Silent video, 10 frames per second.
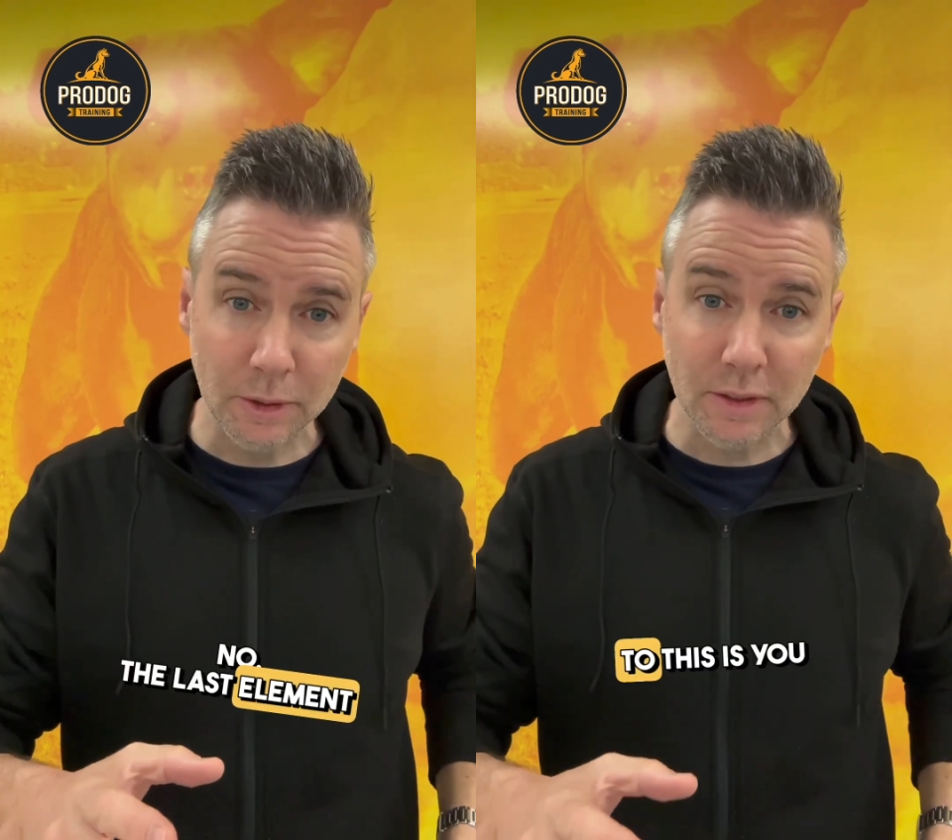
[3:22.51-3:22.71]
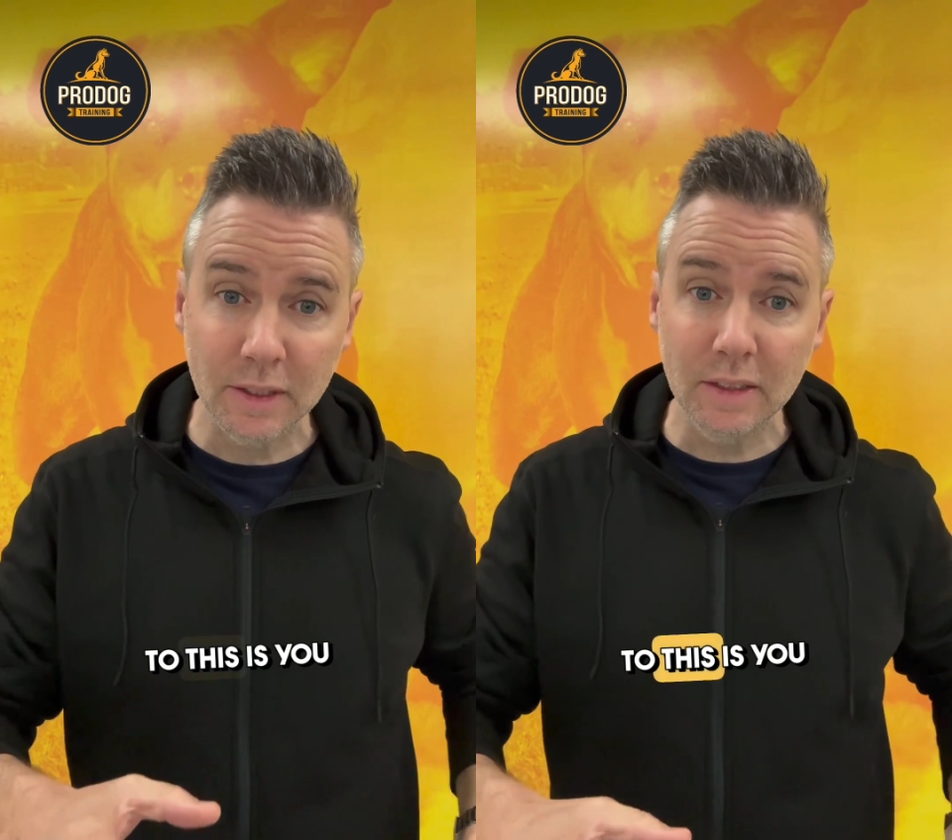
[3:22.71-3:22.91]

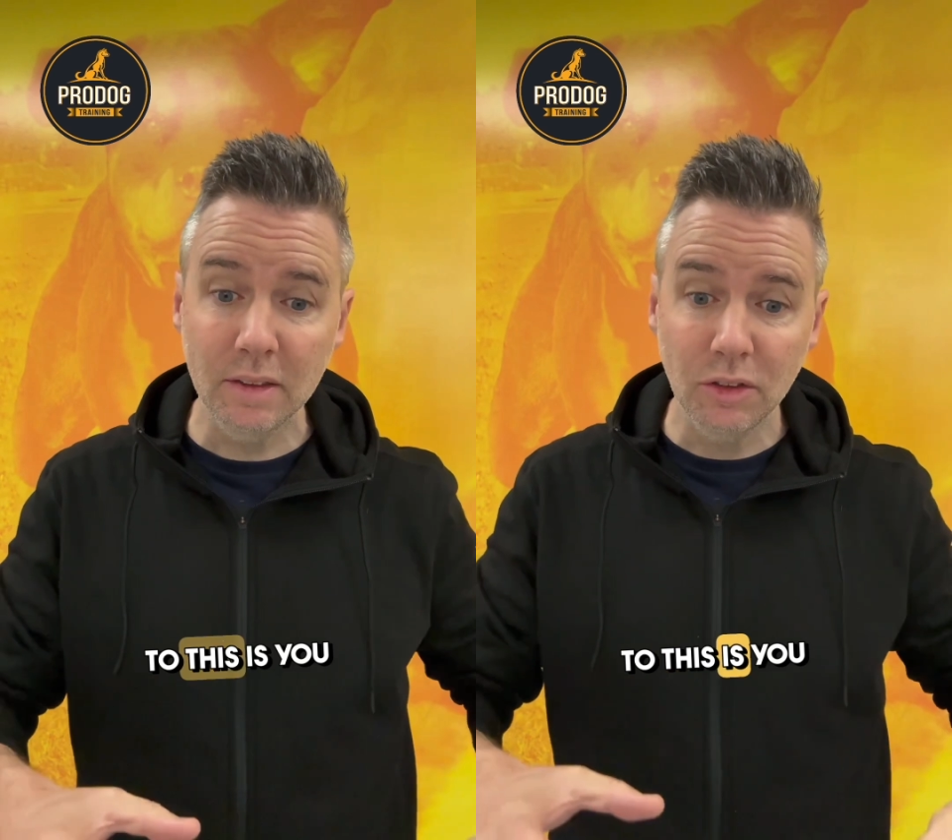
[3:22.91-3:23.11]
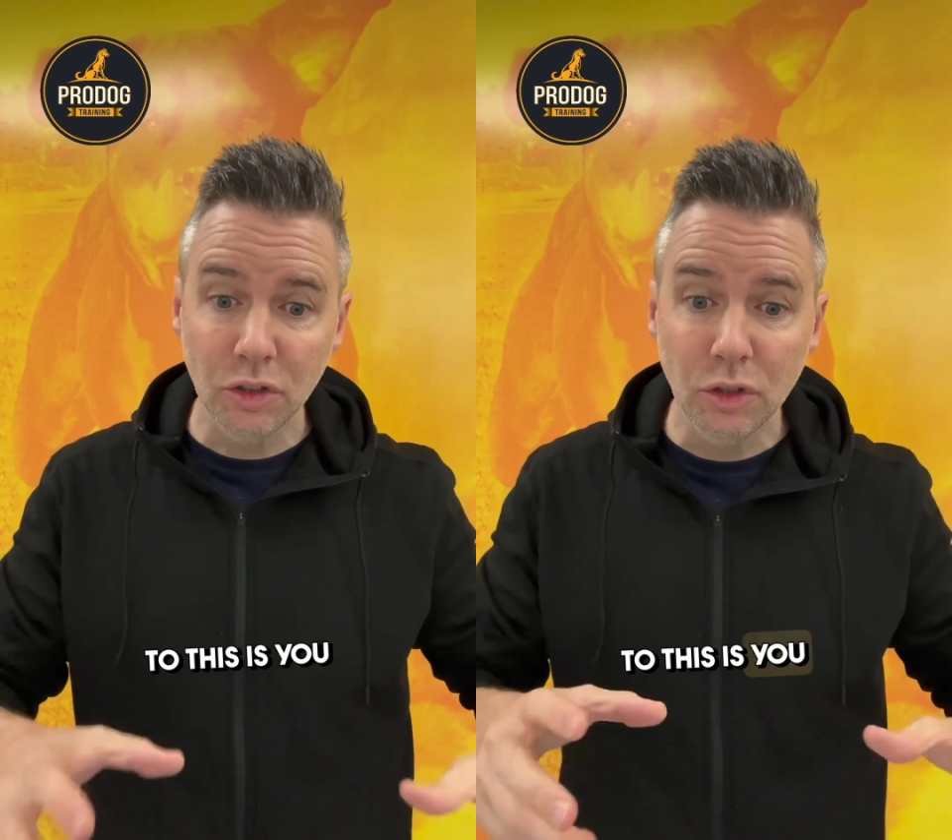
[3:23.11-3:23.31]
to this
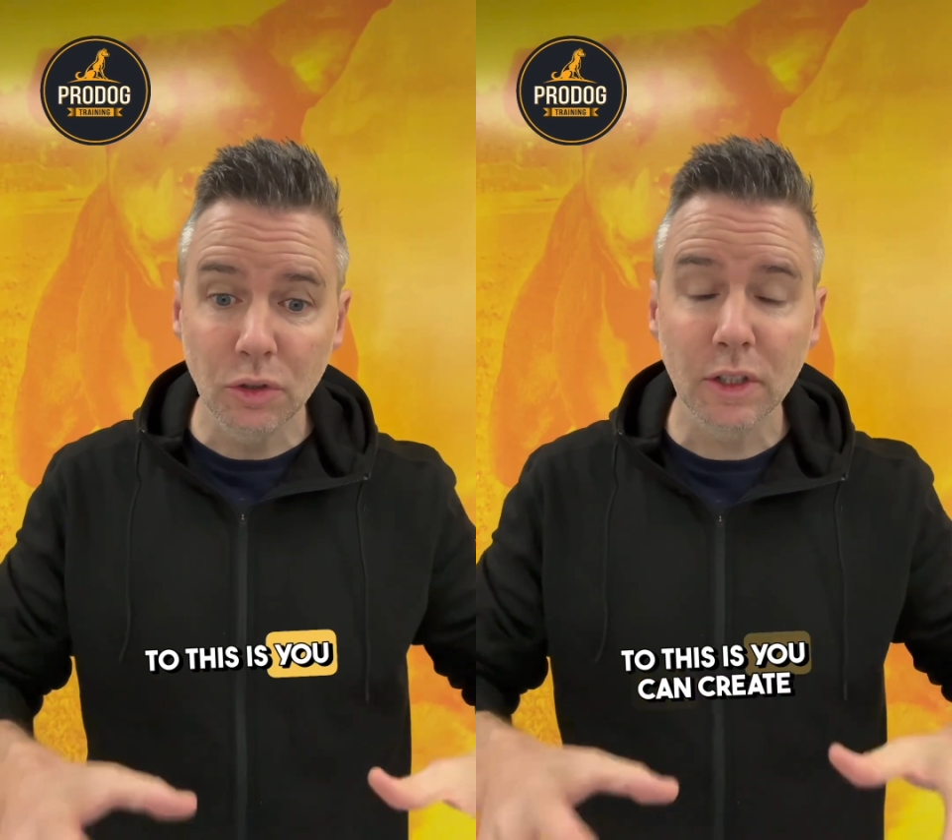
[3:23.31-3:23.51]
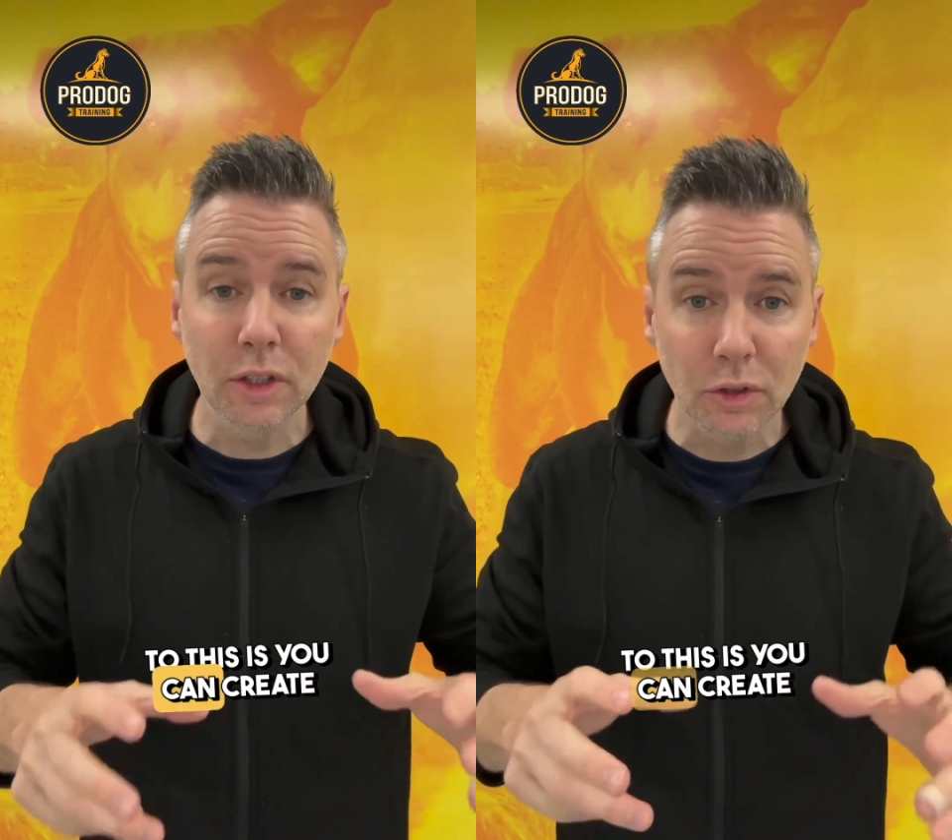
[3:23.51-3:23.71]
is you
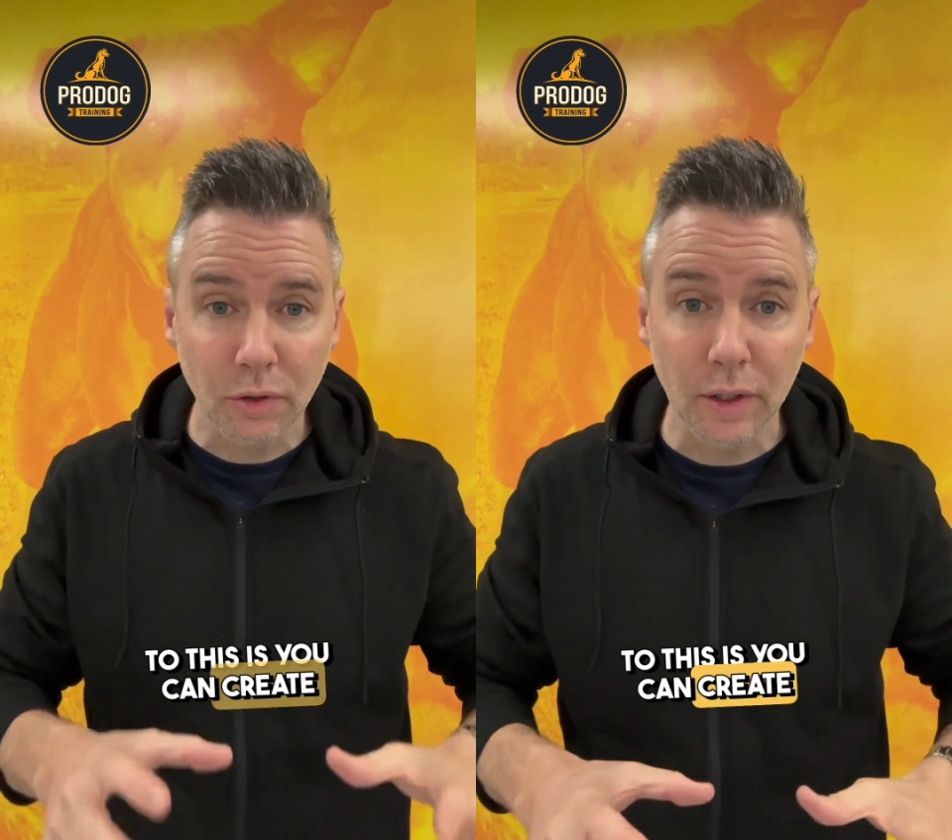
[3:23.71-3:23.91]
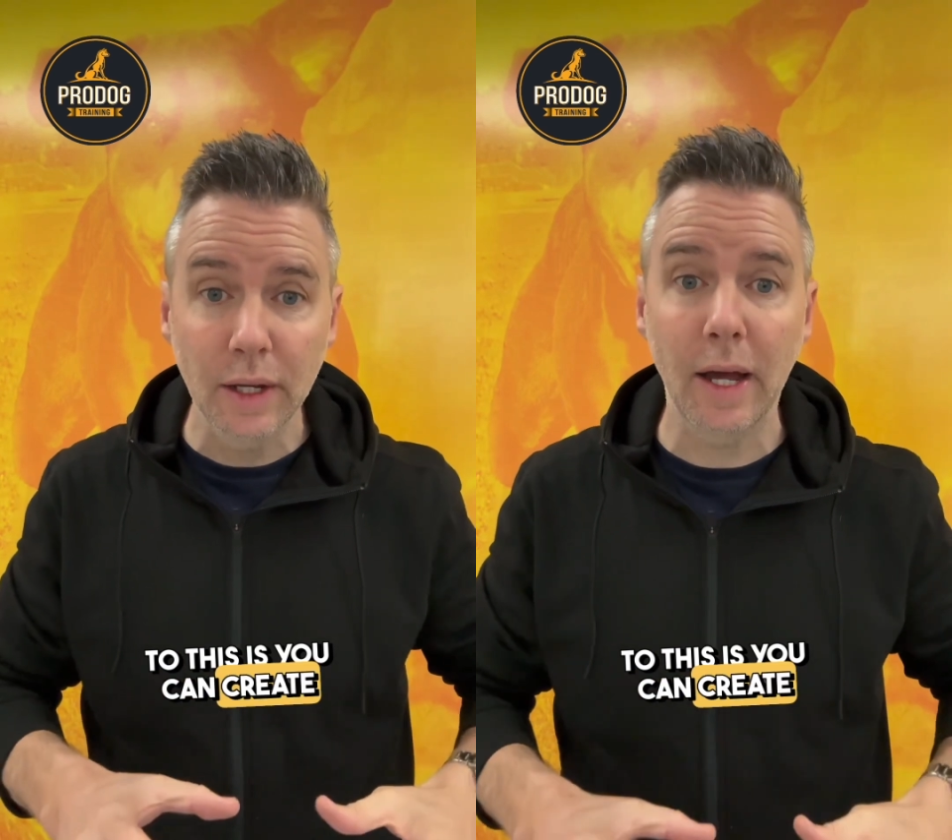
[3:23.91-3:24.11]
can
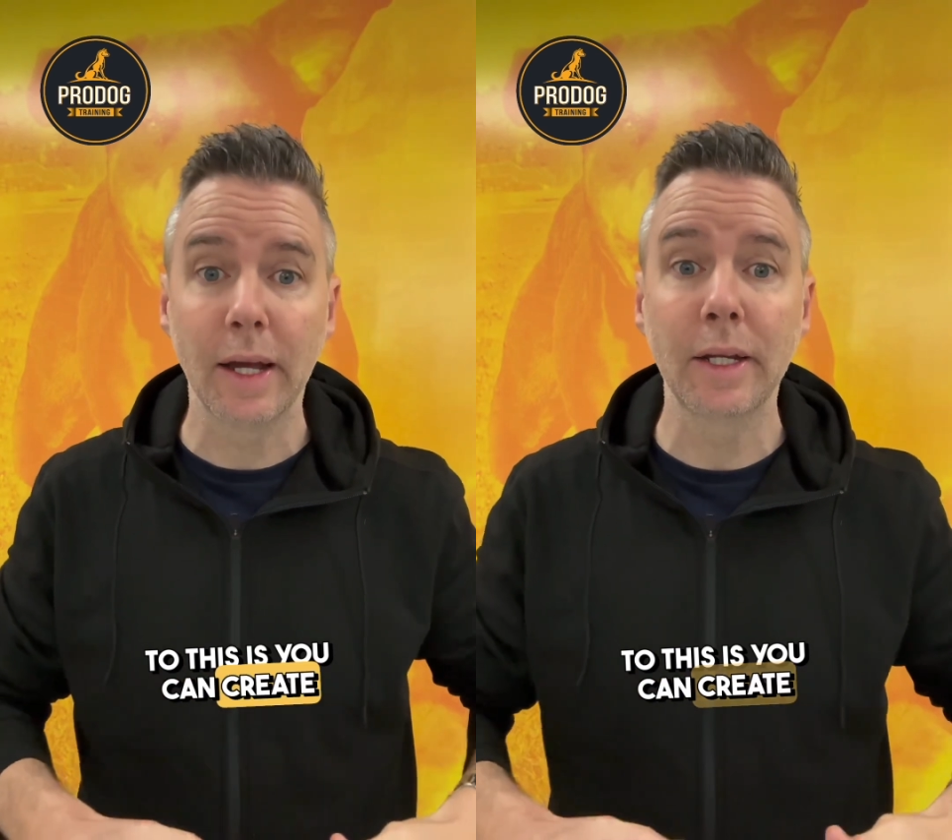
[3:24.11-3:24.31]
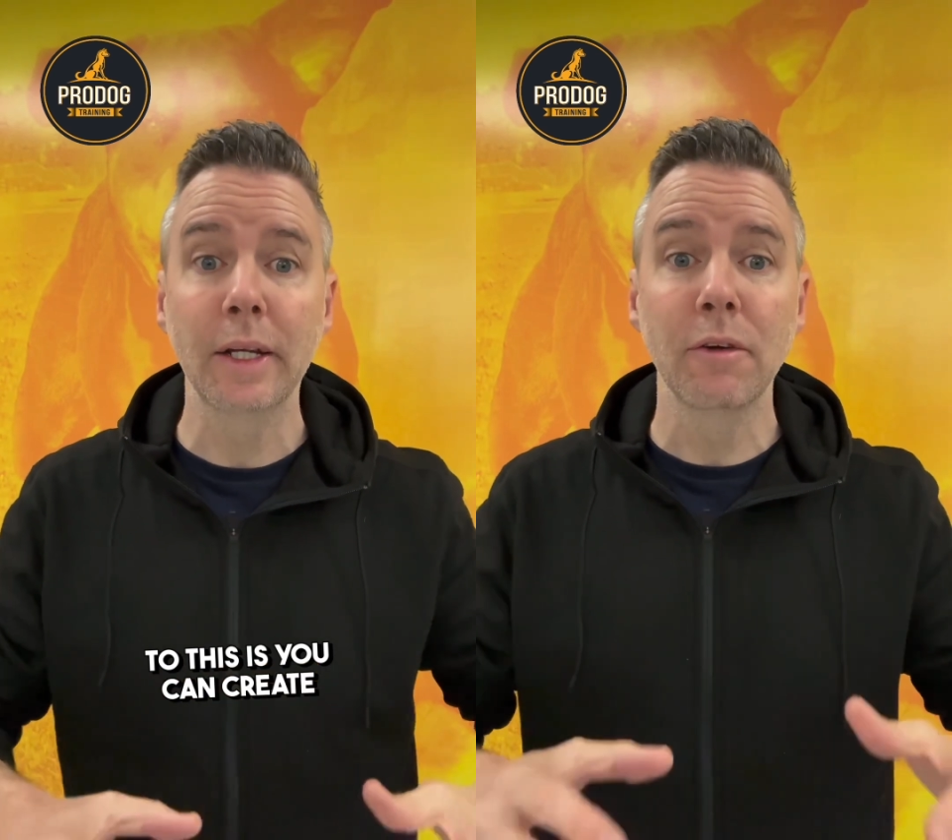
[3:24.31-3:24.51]

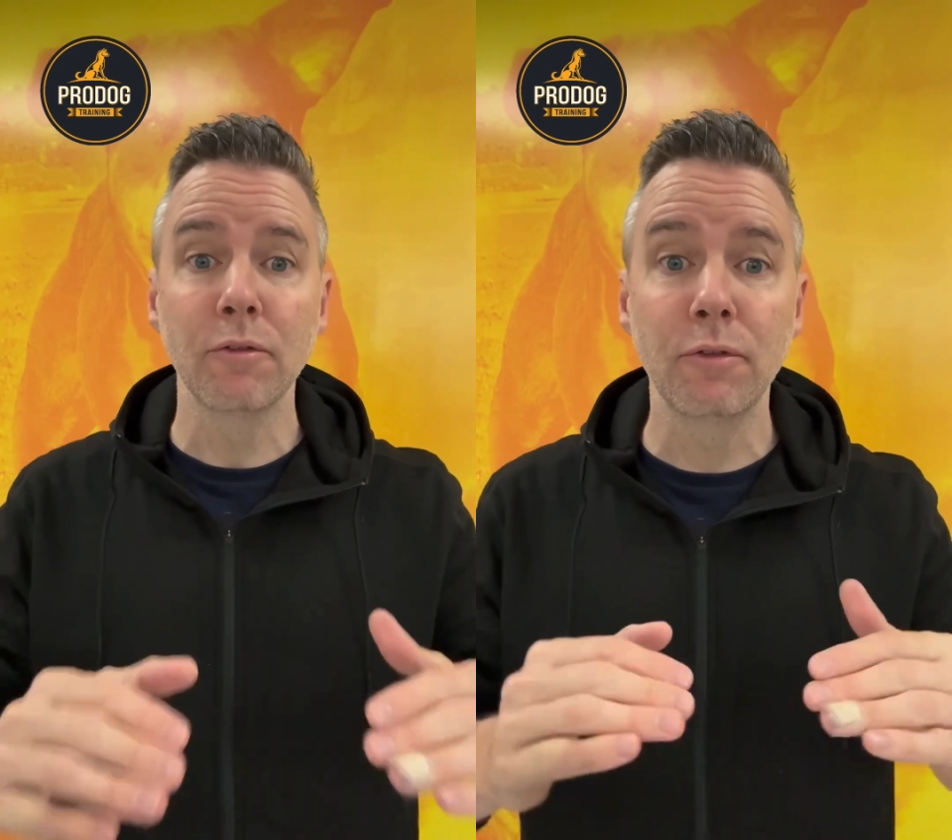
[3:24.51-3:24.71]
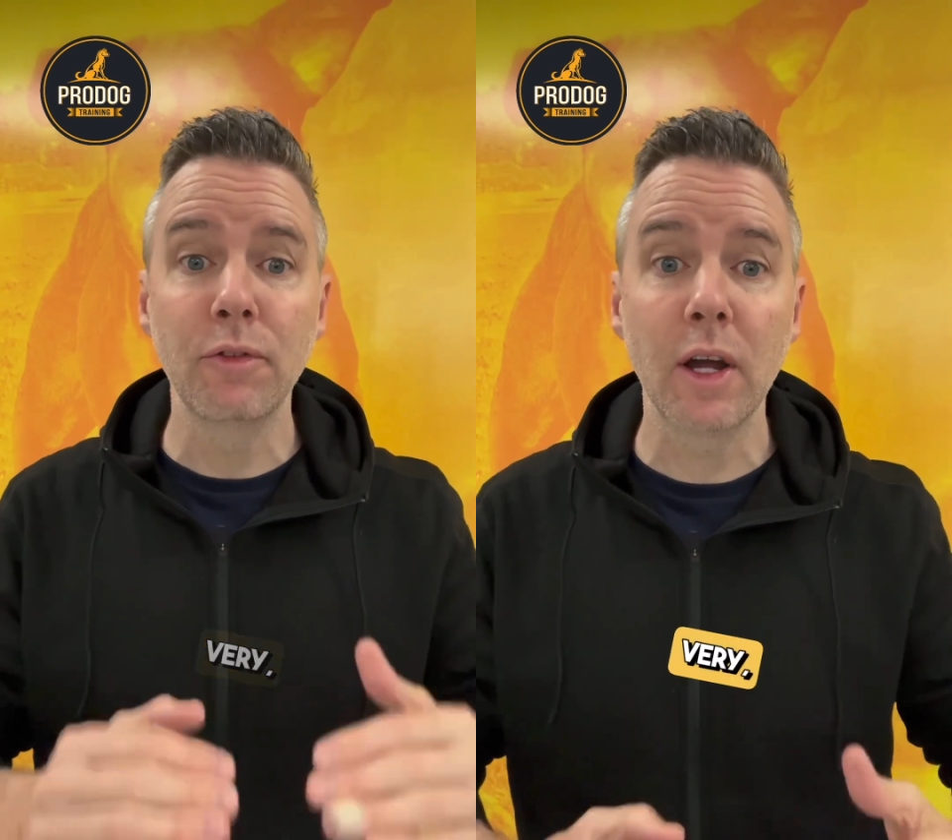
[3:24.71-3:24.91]
create
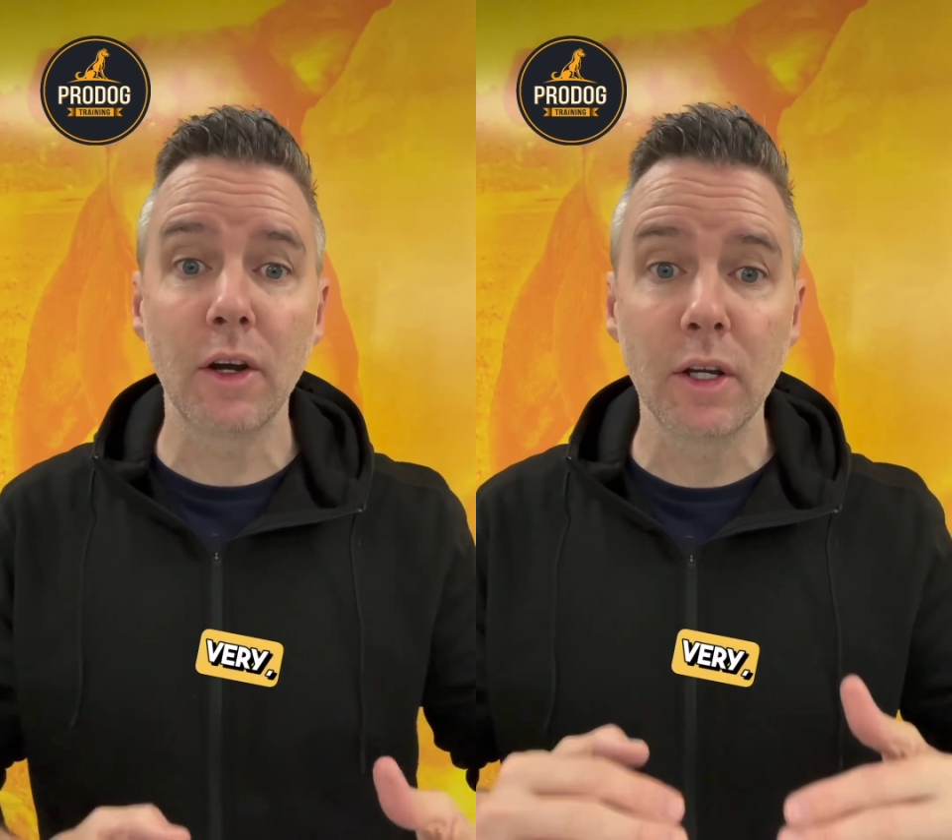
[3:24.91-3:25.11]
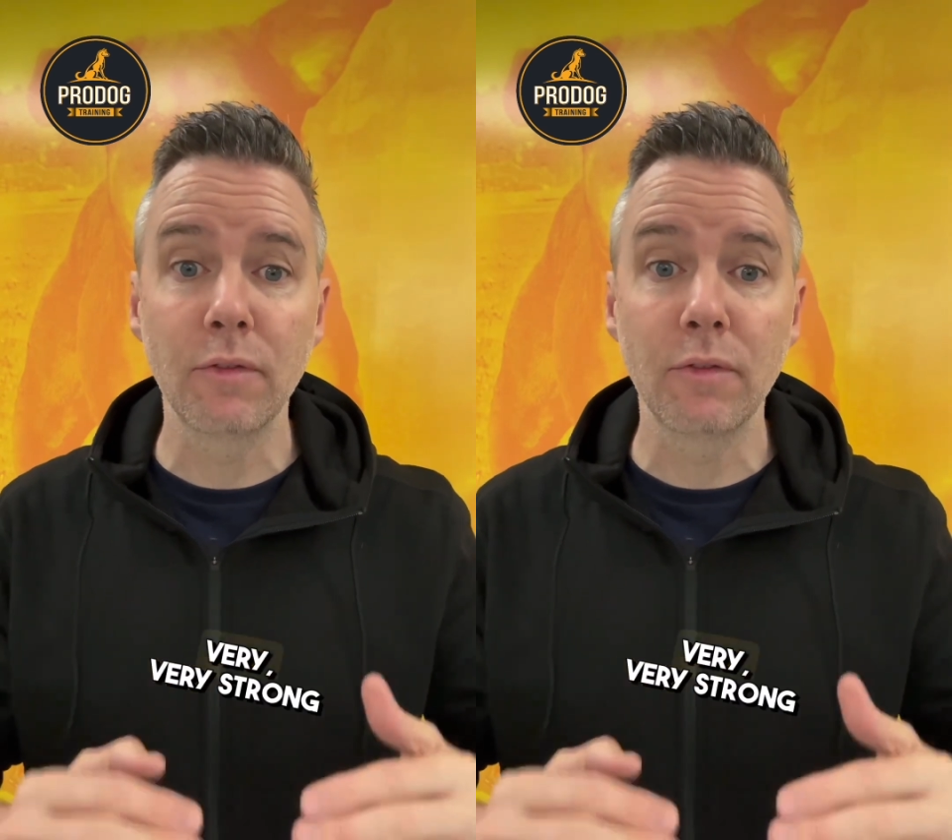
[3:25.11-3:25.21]
very,